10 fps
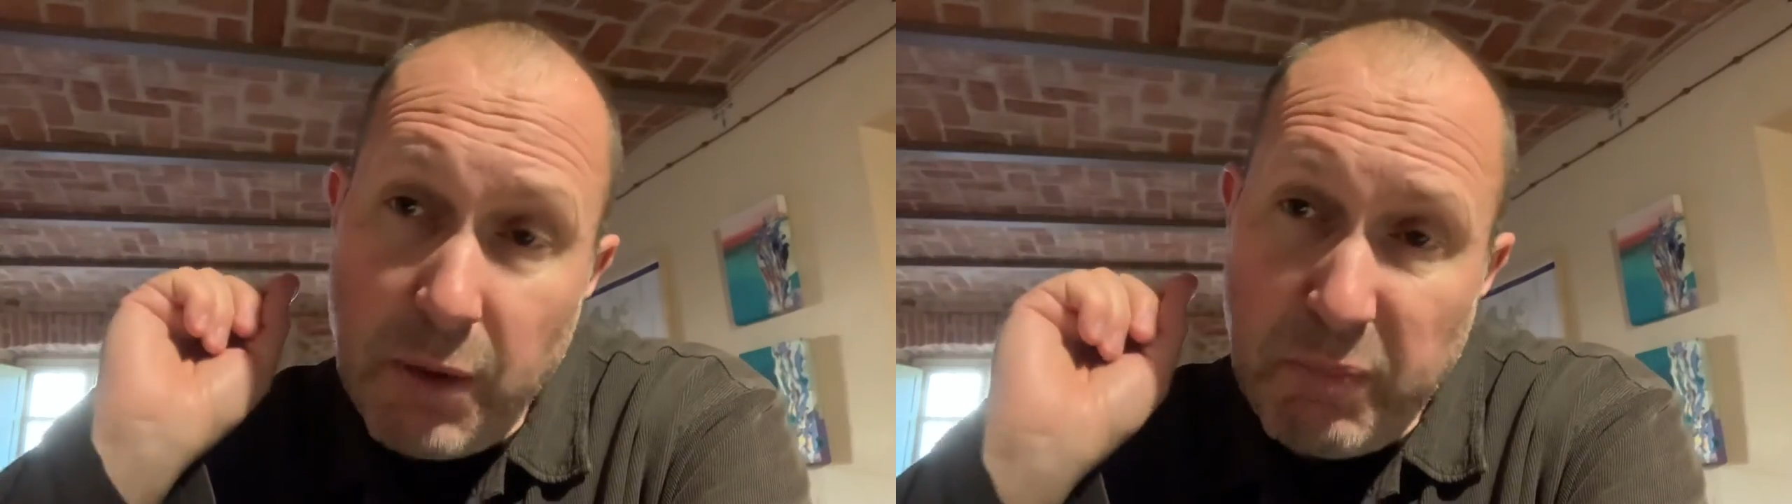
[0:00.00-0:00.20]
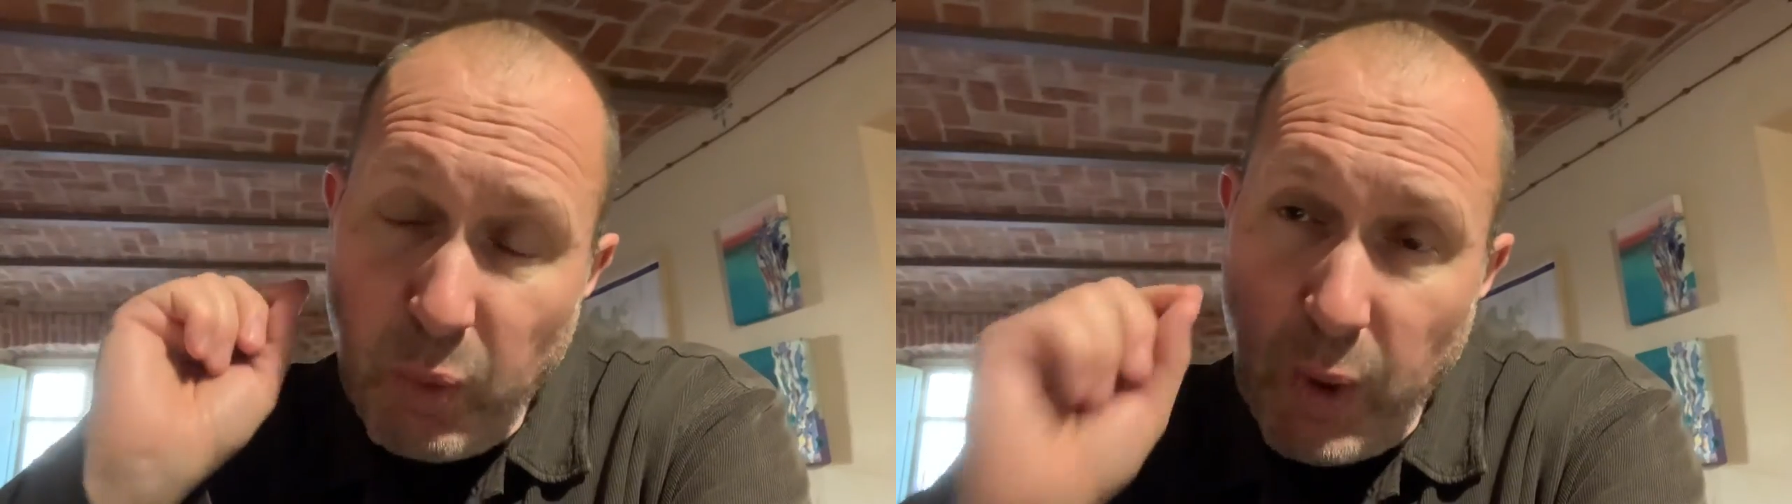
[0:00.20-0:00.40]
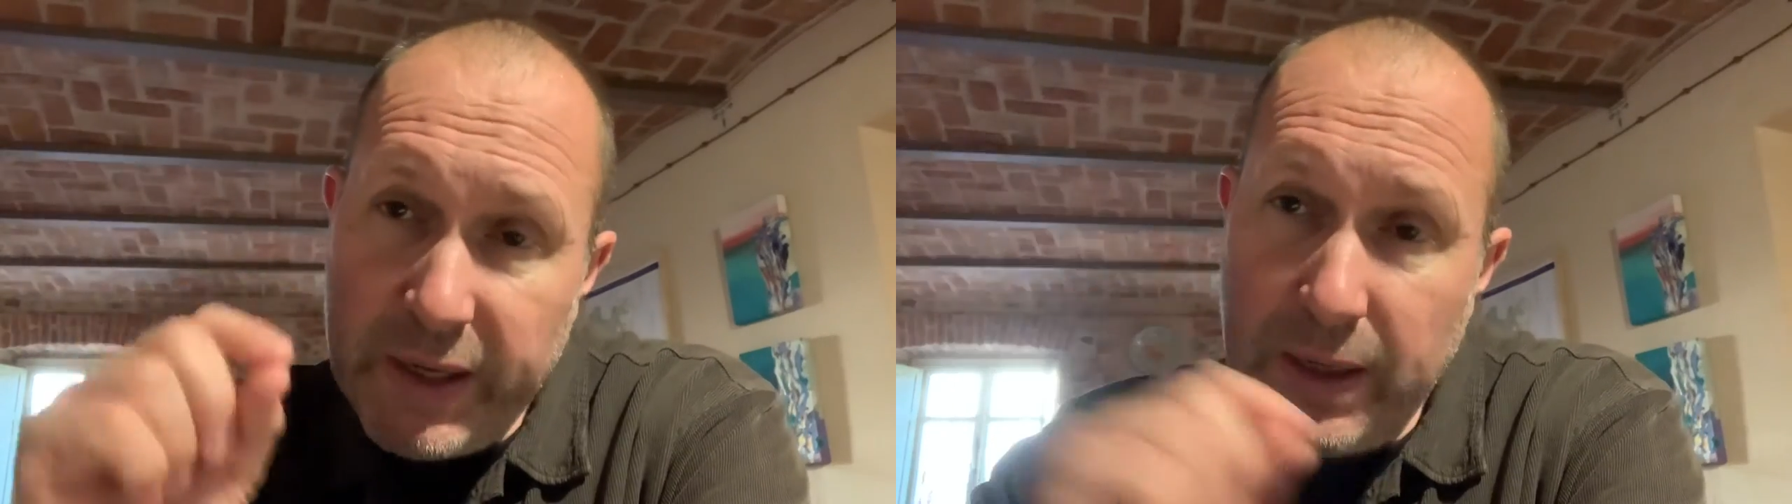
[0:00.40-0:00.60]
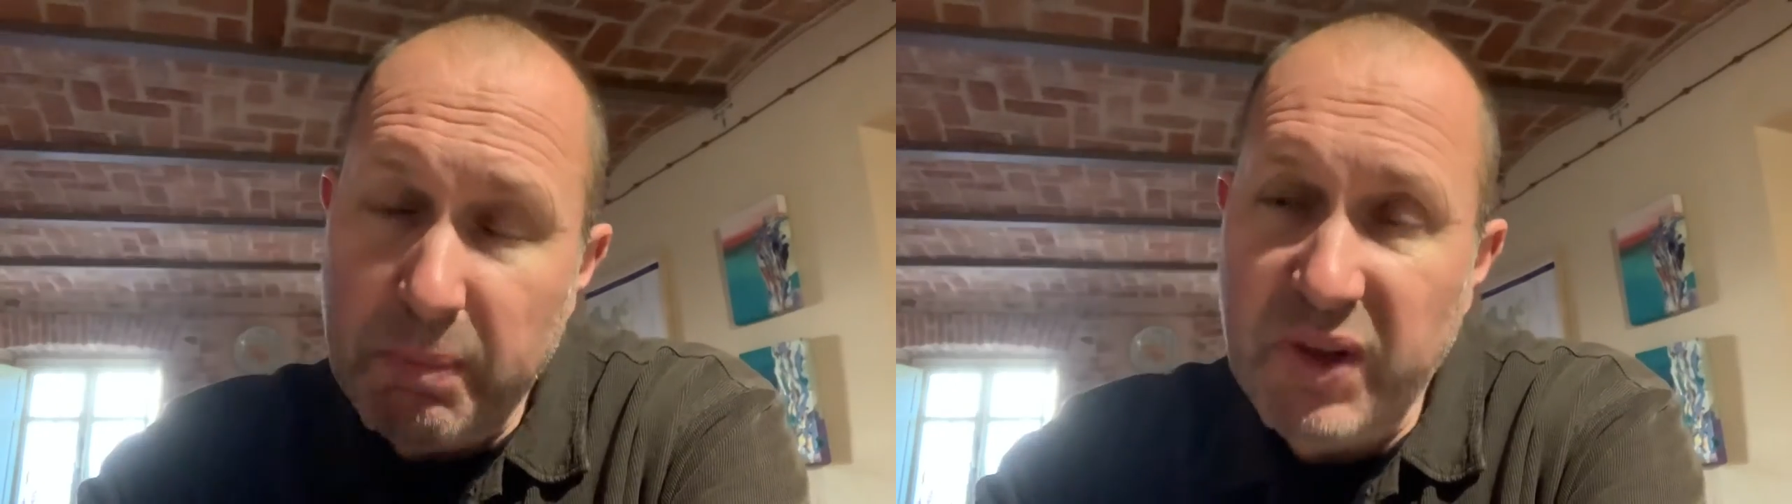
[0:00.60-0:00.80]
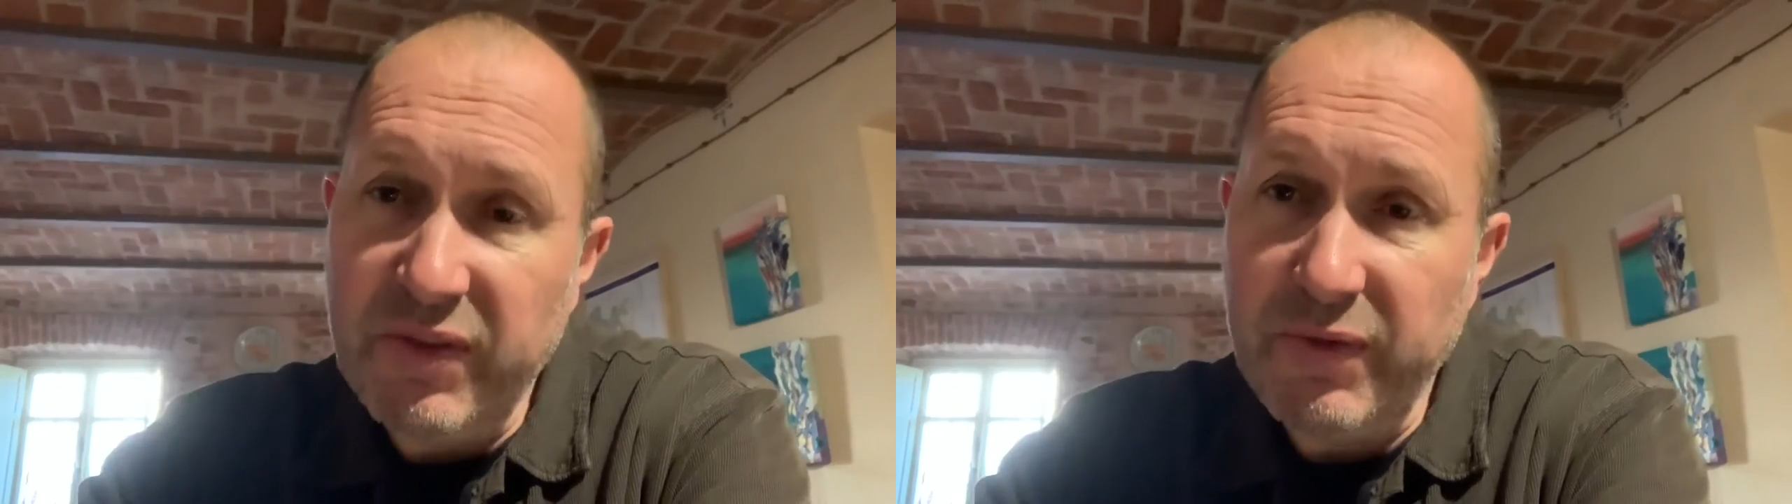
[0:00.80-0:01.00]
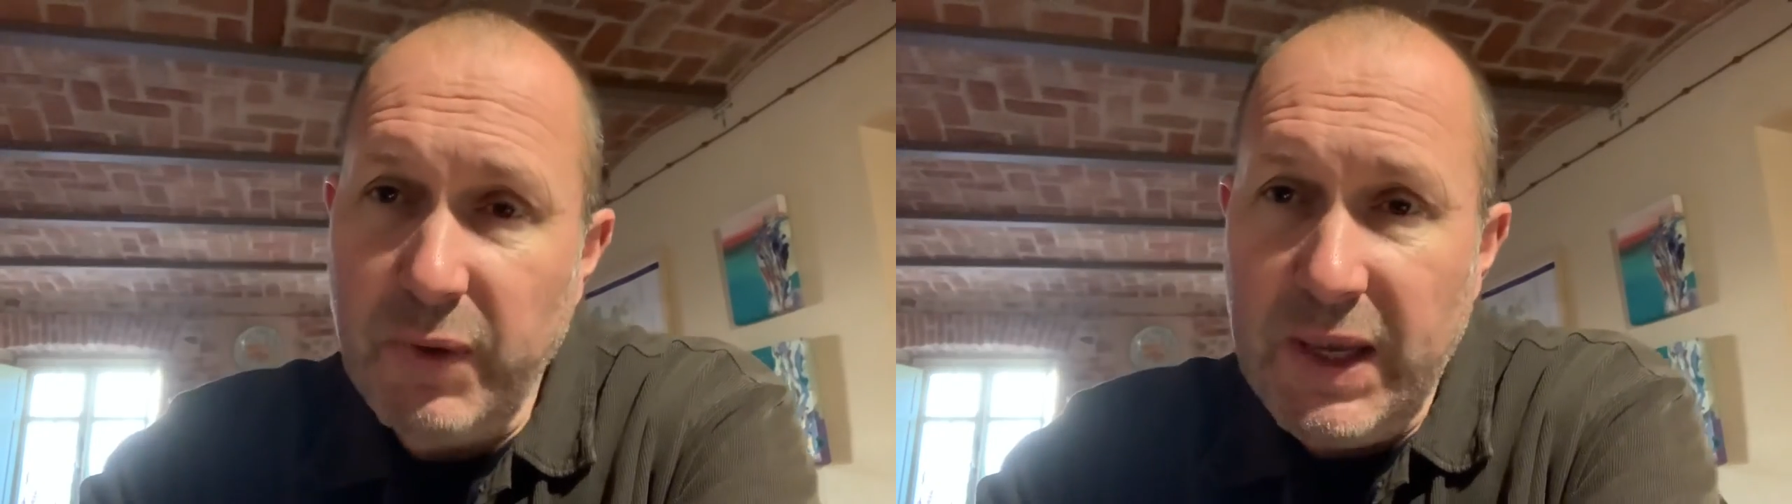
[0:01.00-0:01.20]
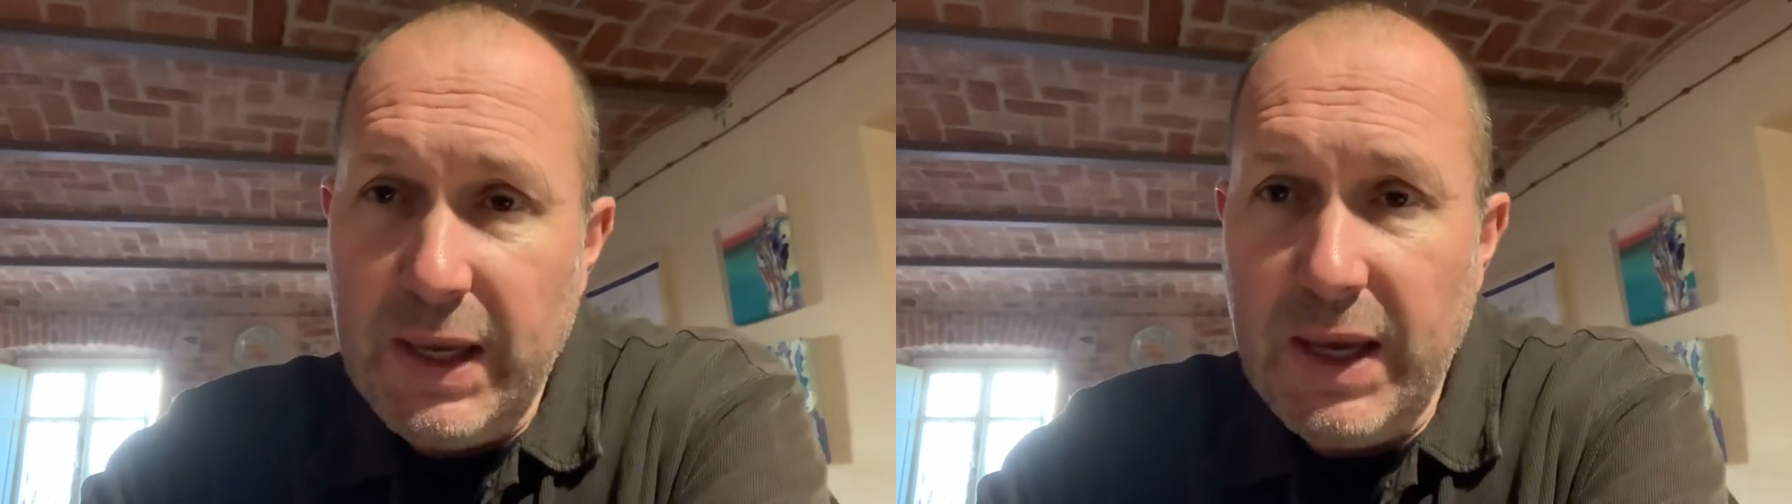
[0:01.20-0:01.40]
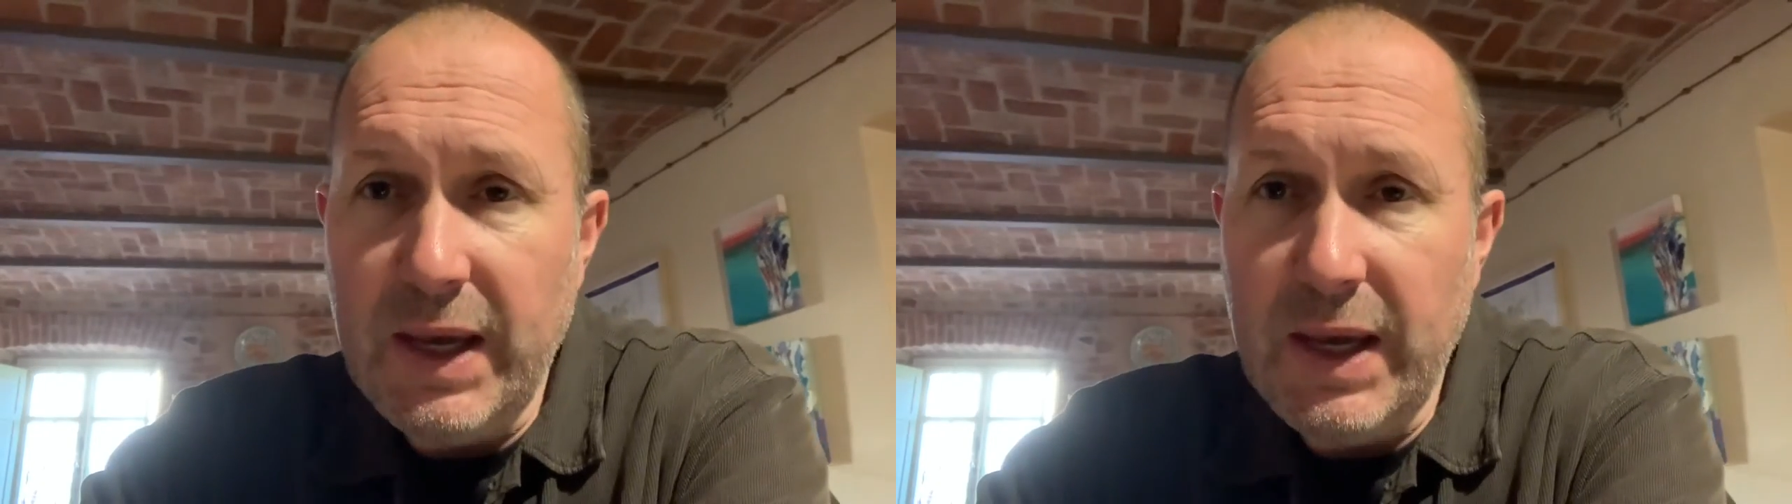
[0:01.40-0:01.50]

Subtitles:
But wine number three